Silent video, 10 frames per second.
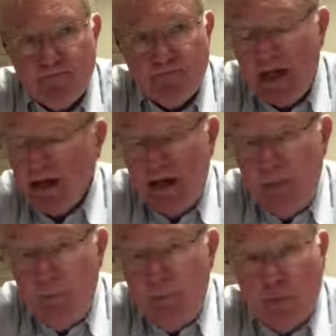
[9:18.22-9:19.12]
that'll
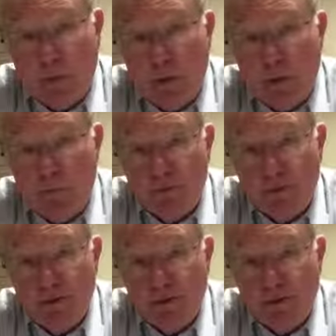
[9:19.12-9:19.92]
keep you from going over the